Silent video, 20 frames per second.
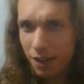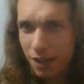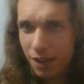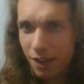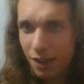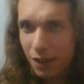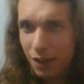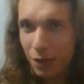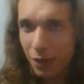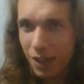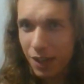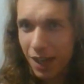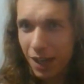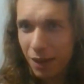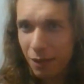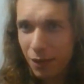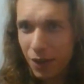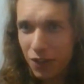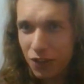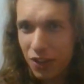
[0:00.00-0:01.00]
So yeah,
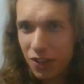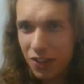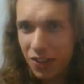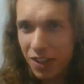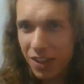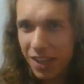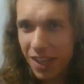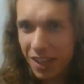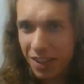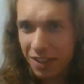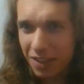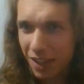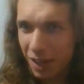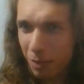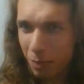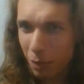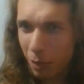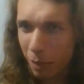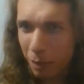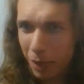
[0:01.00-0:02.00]
if I change the text, I
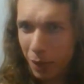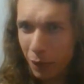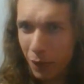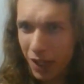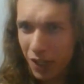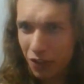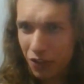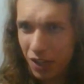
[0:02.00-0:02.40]
probably want